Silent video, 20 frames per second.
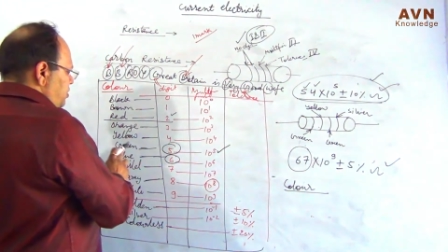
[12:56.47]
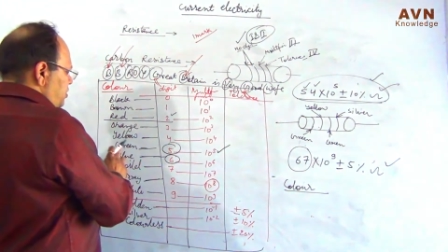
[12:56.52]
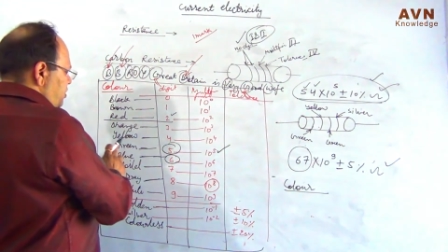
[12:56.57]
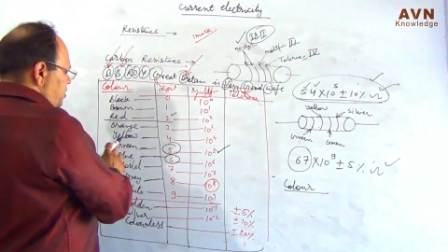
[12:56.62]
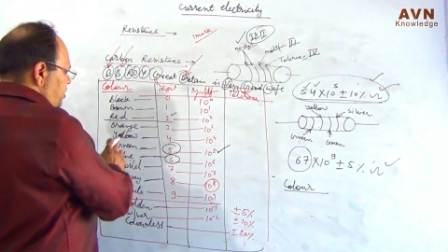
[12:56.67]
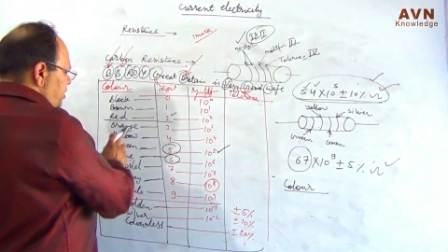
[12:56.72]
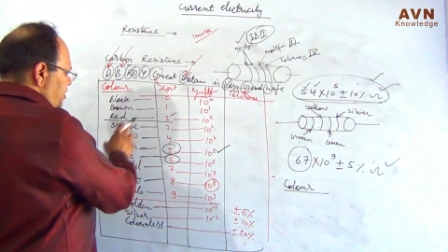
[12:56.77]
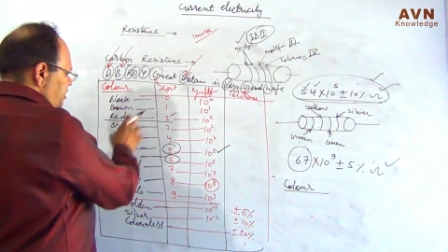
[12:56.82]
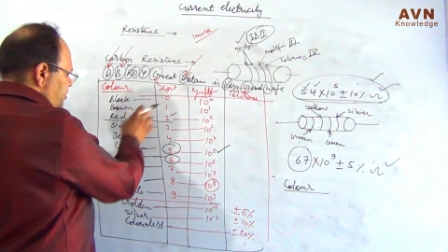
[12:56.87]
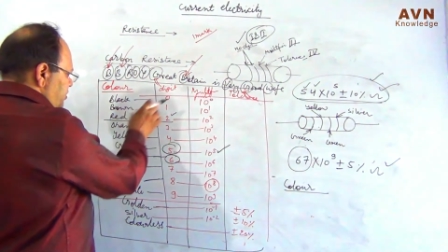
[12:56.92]

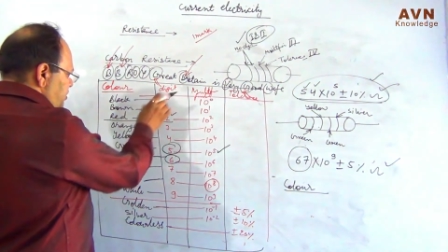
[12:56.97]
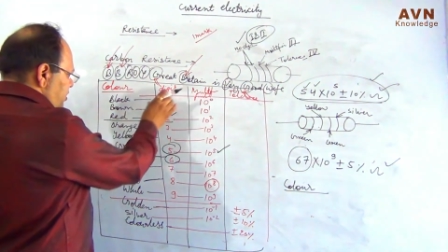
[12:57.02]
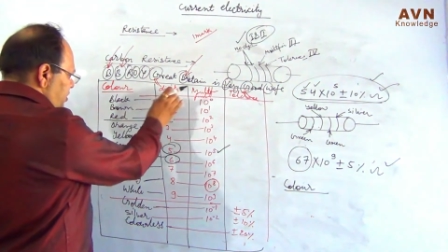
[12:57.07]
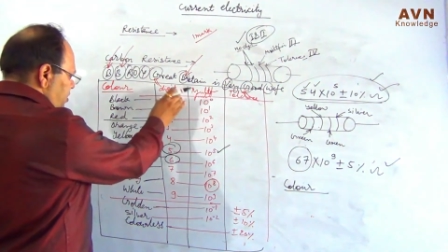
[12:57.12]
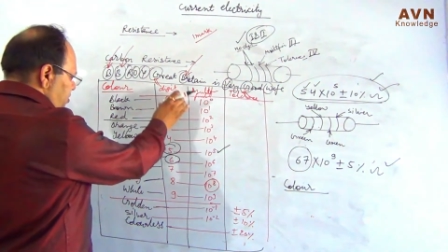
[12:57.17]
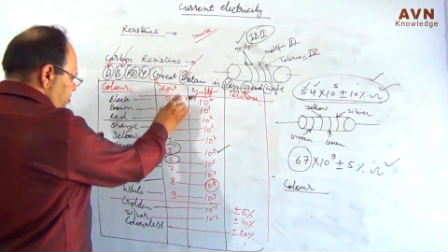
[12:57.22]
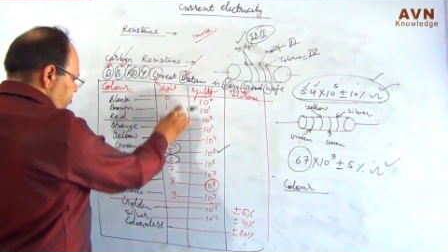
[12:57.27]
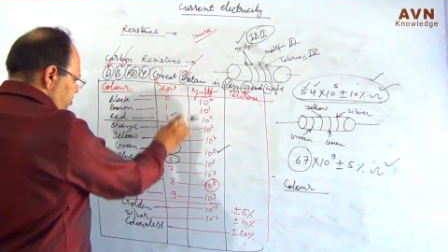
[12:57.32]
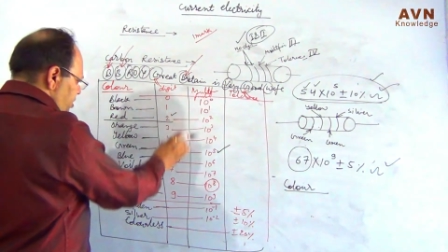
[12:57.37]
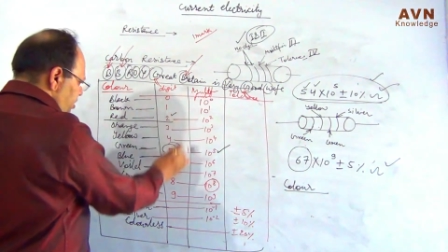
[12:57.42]
that is the
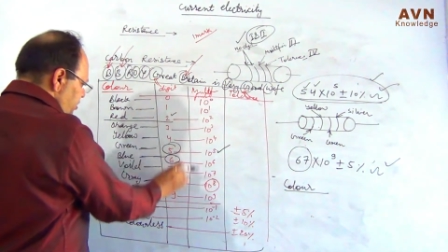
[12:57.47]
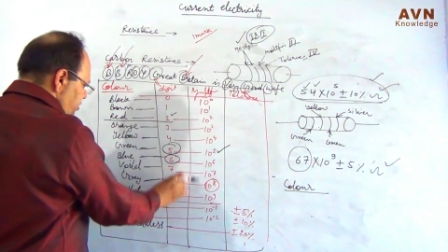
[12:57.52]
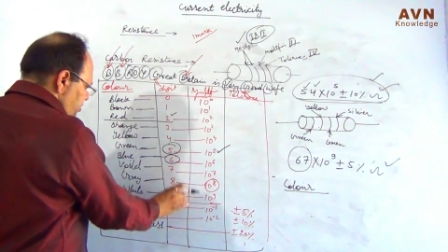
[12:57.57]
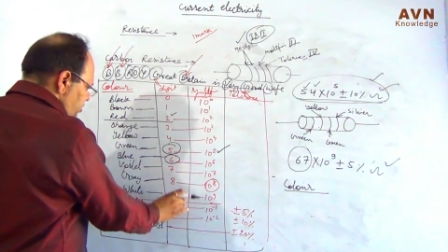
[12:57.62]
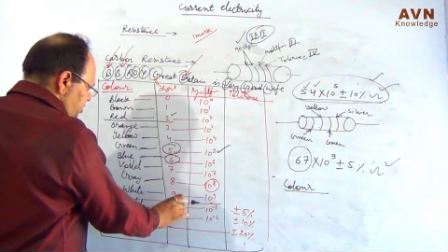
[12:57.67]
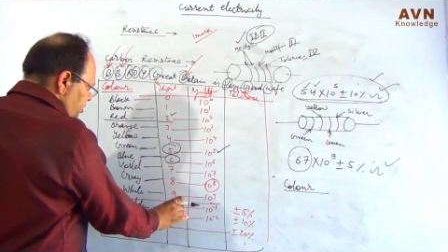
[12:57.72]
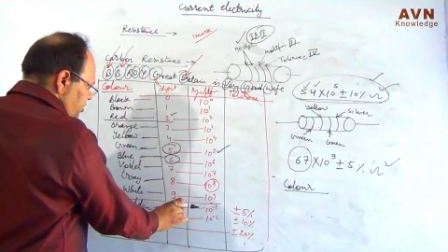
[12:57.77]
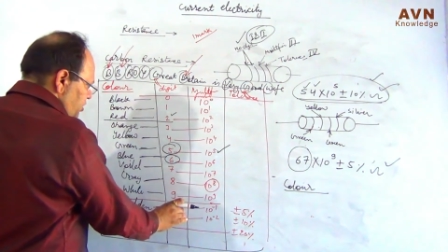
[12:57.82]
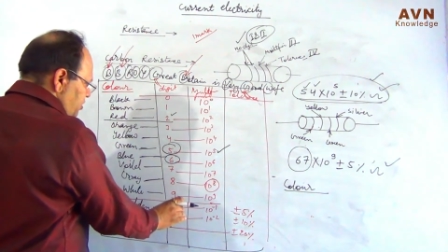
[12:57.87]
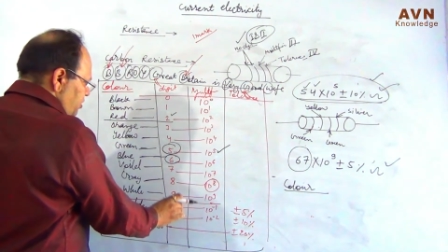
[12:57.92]
number
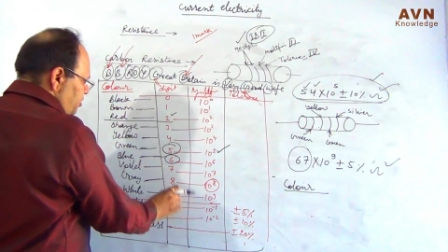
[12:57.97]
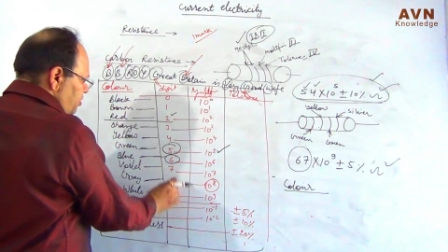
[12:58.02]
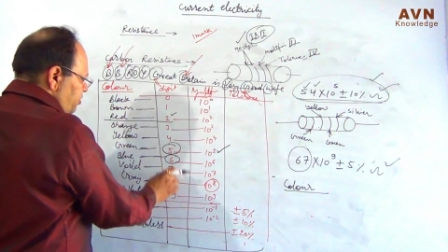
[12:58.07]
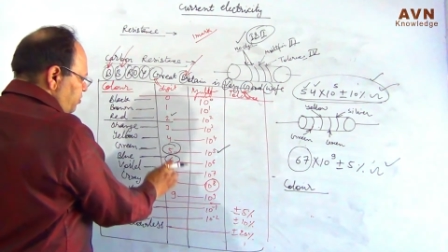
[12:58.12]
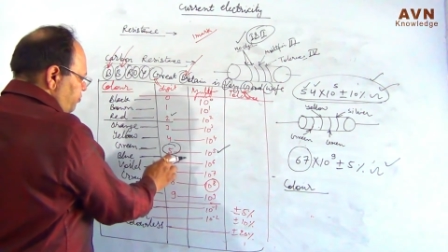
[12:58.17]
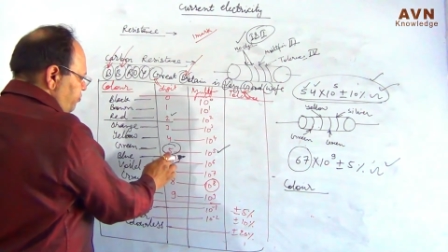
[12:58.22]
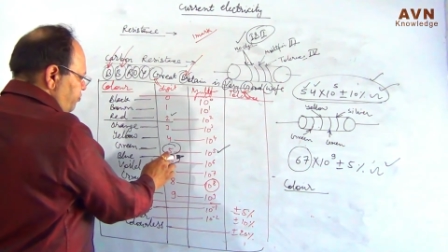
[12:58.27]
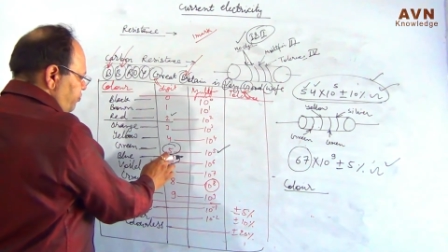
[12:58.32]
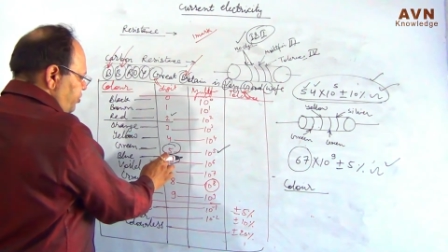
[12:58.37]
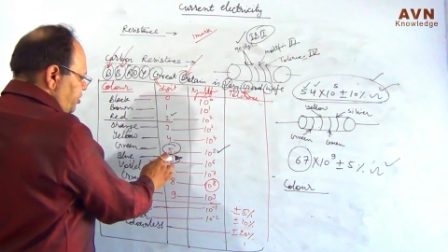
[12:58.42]
digit.
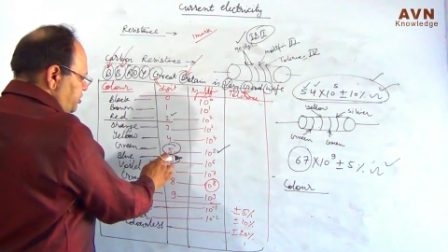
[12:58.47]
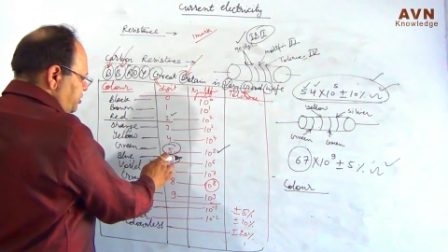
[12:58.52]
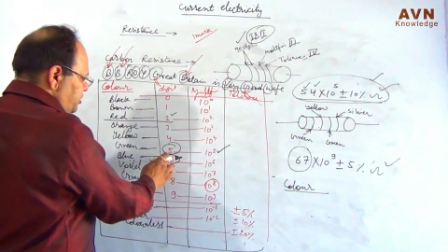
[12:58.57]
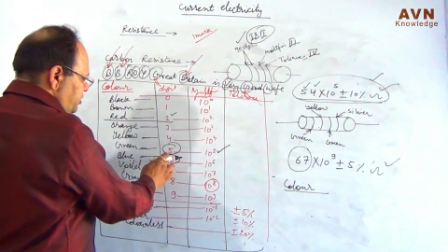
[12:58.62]
First